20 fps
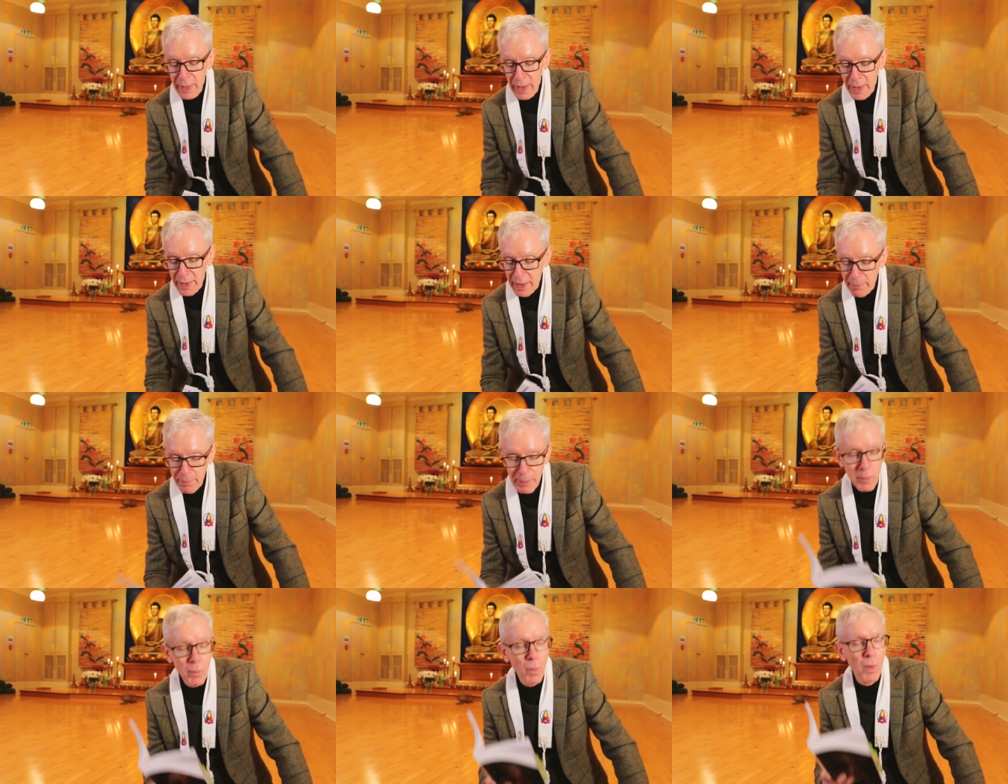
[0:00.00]
And
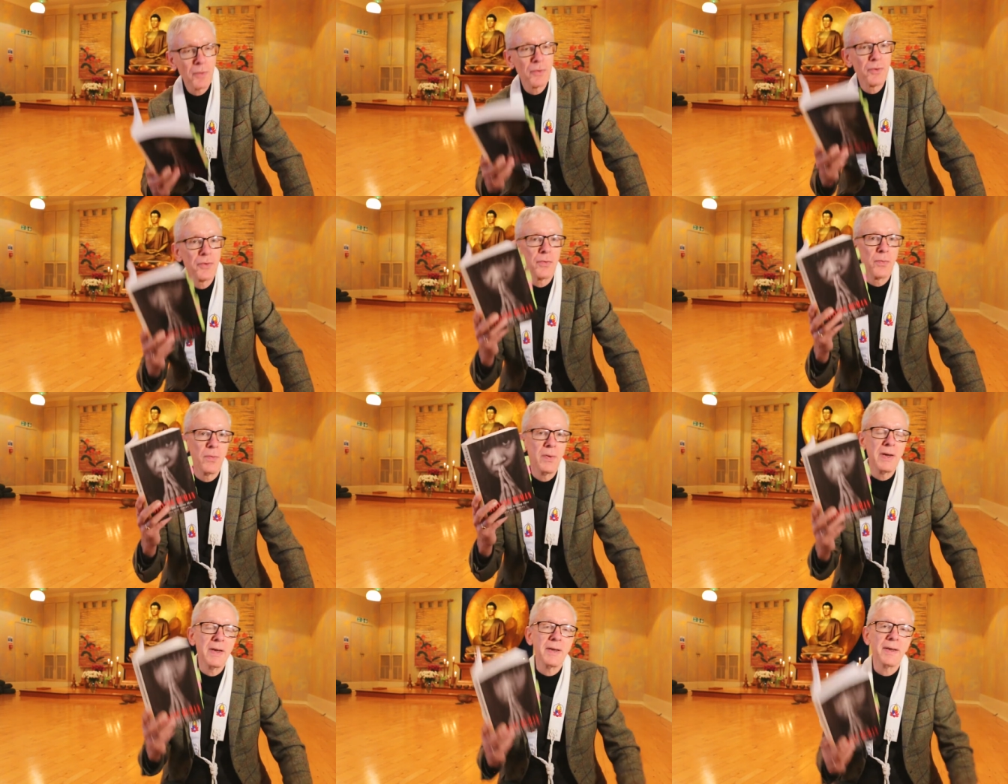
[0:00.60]
I've been wanting
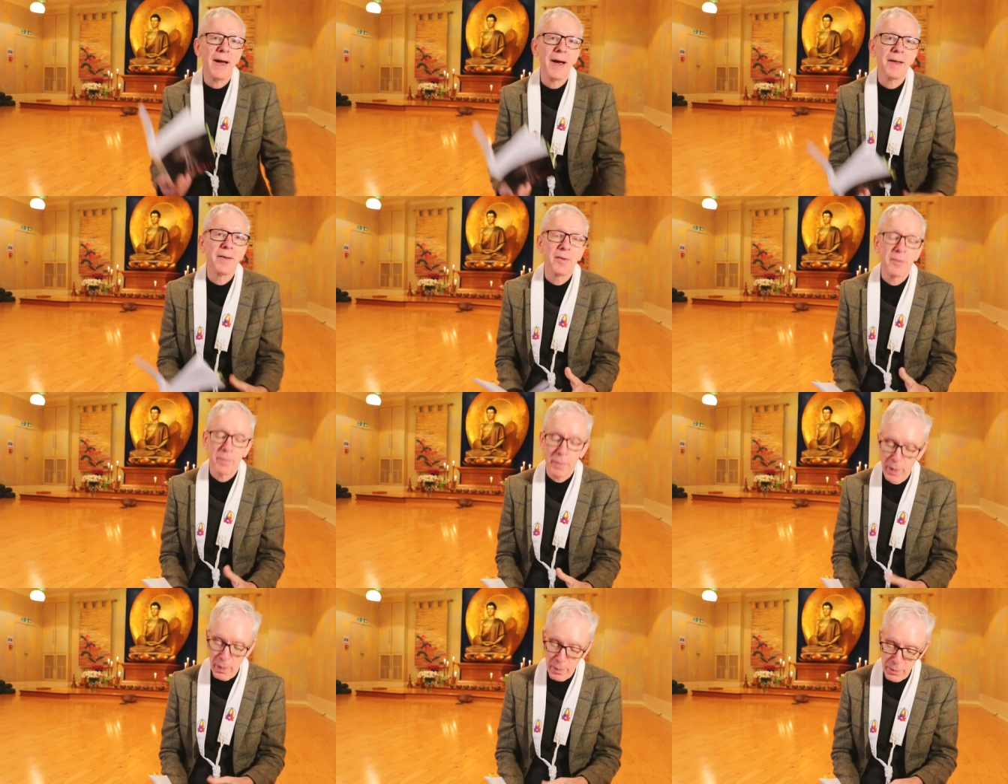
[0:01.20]
to read
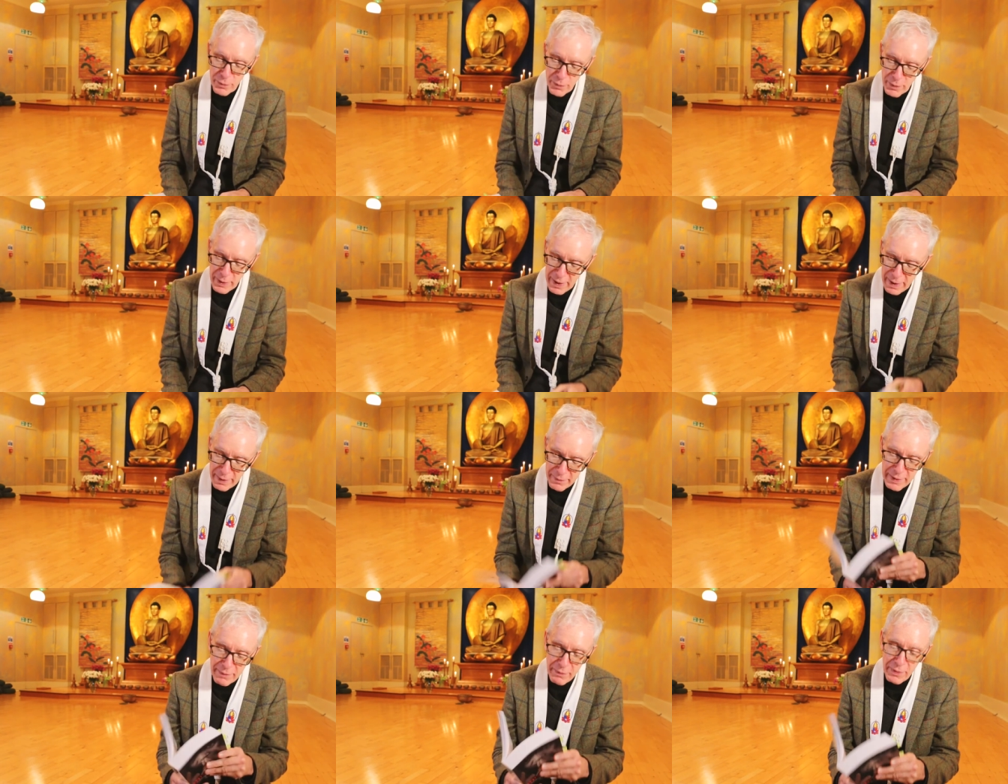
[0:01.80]
Hannah's poems for an
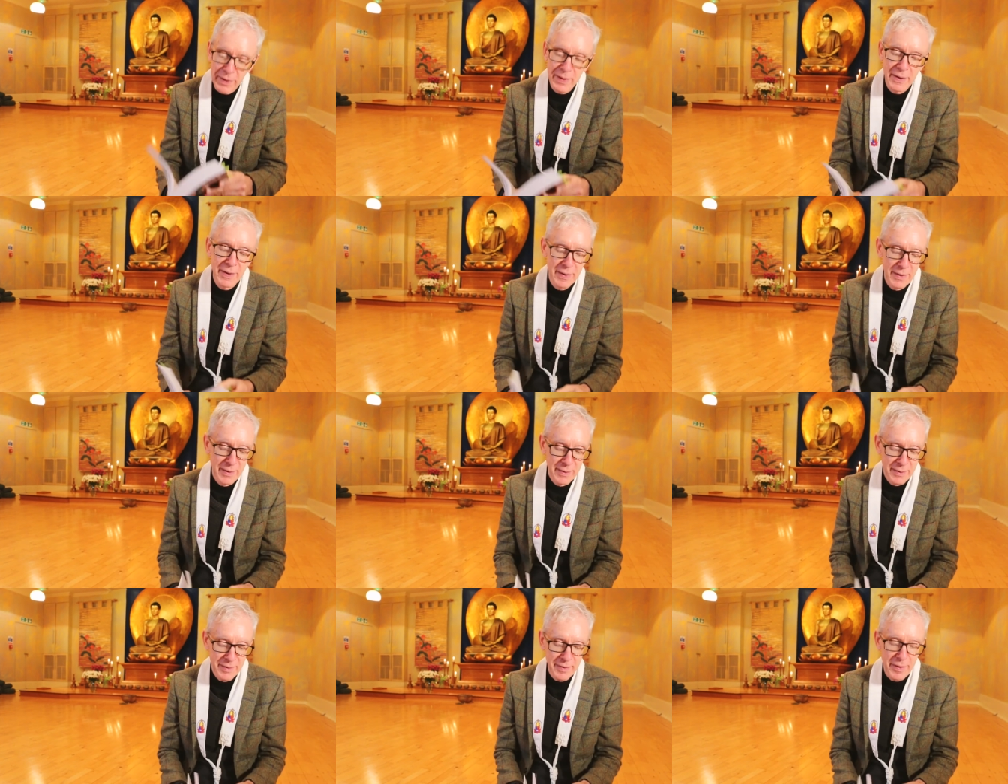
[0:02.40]
hour.
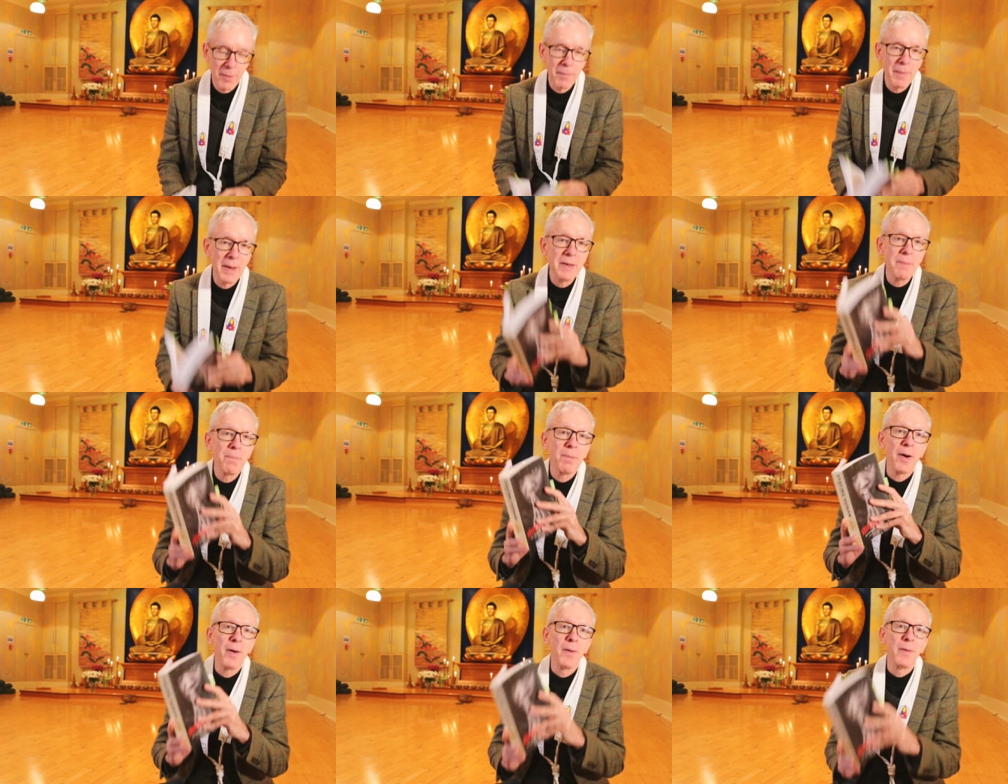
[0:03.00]
So
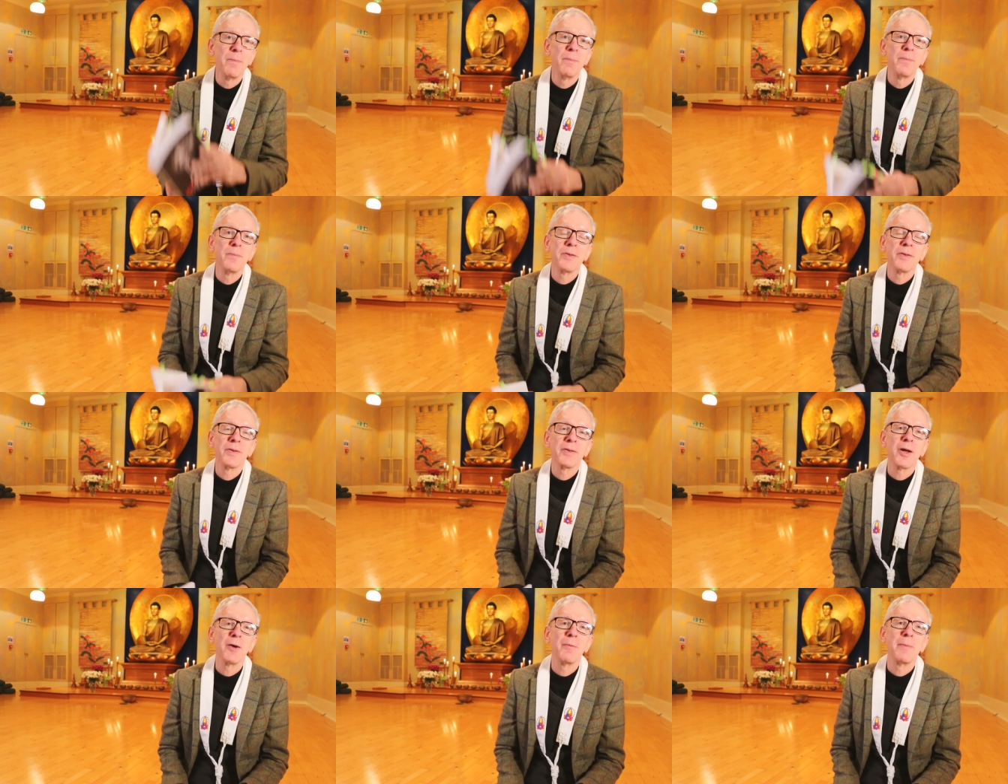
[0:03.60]
many poems
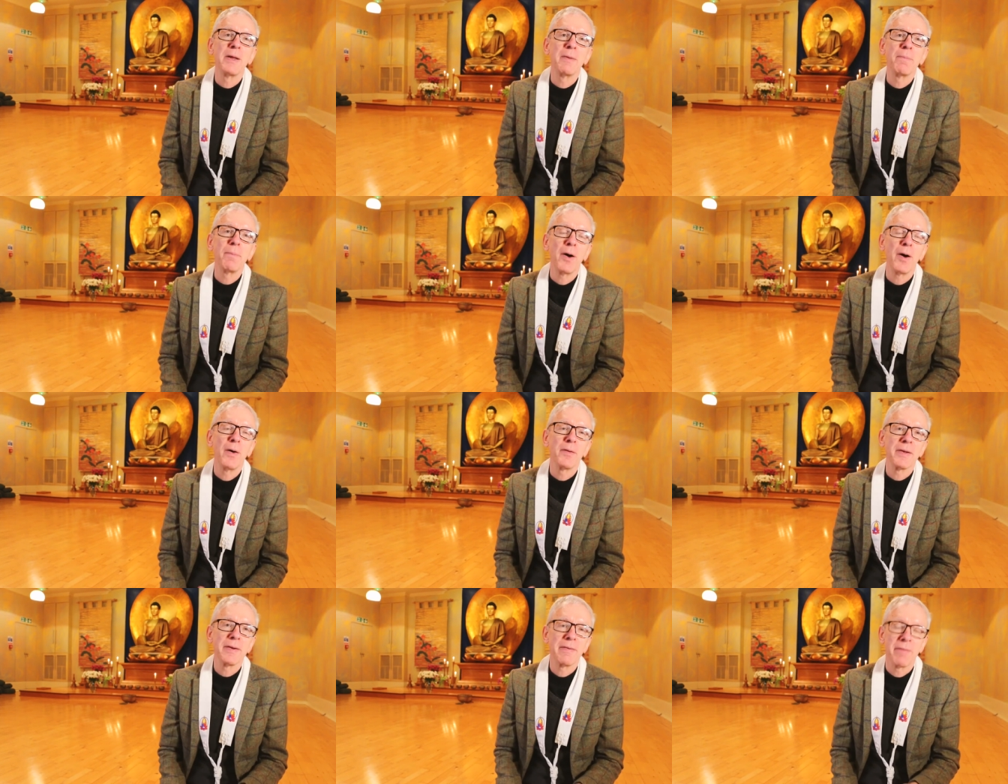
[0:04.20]
and so many
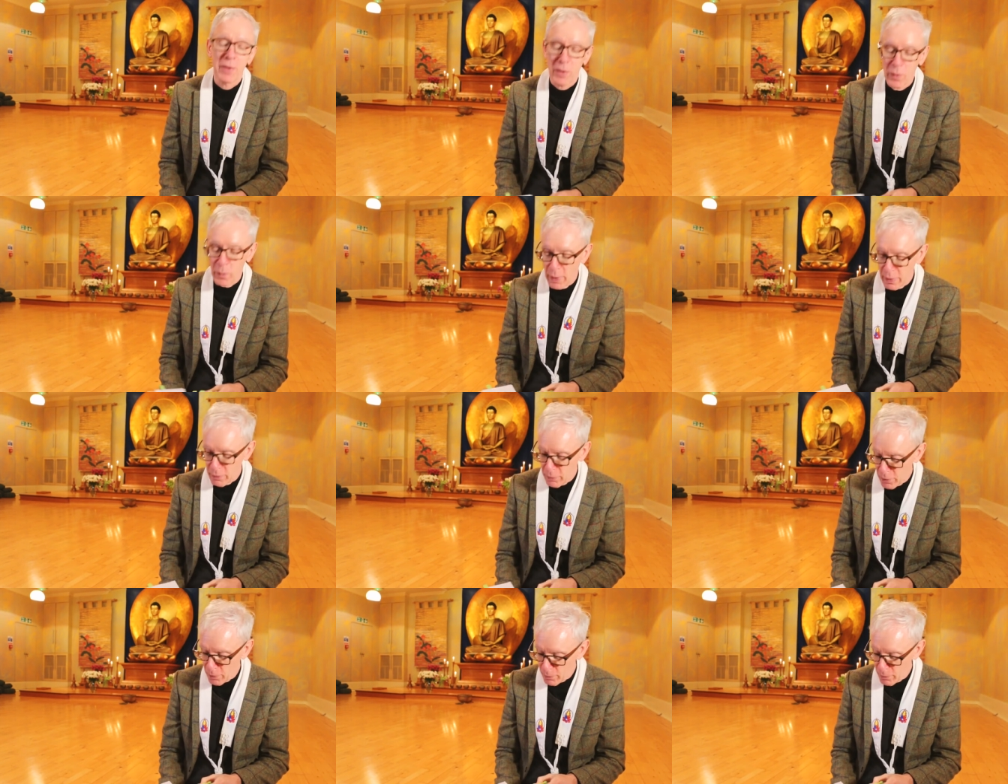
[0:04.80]
poets, I never quite